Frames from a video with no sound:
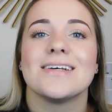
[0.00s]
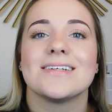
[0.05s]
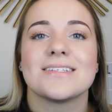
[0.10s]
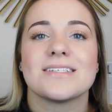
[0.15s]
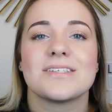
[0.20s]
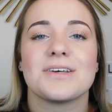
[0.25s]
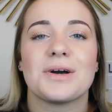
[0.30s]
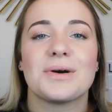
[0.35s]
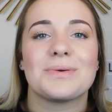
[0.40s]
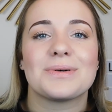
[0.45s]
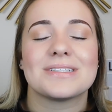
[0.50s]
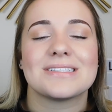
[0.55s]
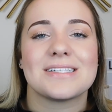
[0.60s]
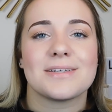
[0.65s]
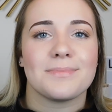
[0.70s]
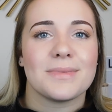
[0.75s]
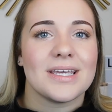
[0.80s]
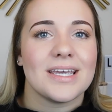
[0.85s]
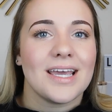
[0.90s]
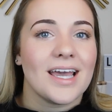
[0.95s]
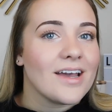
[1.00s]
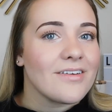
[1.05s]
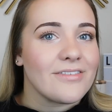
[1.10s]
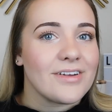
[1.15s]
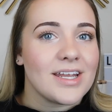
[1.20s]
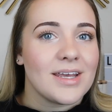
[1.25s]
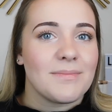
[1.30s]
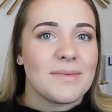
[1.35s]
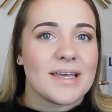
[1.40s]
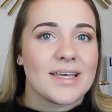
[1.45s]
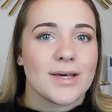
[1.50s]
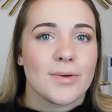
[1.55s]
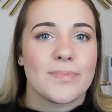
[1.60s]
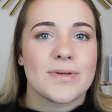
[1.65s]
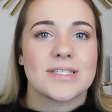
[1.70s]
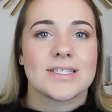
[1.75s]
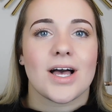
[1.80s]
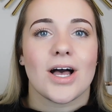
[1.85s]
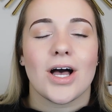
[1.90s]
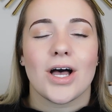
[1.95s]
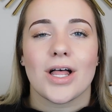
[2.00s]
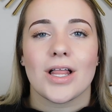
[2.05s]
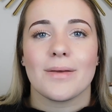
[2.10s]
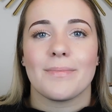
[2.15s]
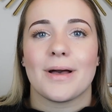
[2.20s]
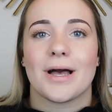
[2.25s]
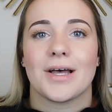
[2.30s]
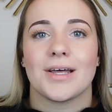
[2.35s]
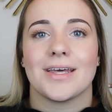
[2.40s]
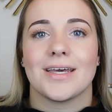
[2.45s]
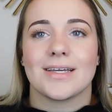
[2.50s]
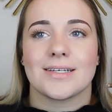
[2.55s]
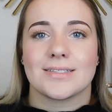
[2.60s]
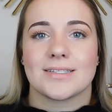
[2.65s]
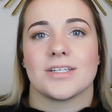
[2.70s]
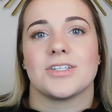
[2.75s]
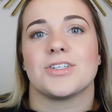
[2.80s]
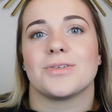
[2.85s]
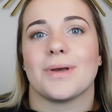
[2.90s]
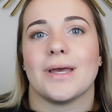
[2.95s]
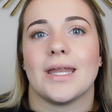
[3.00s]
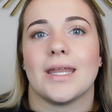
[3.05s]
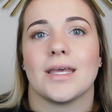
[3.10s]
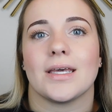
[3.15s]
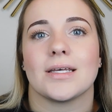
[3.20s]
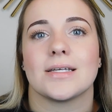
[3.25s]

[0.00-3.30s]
So to me, everyday makeup is all about accentuating.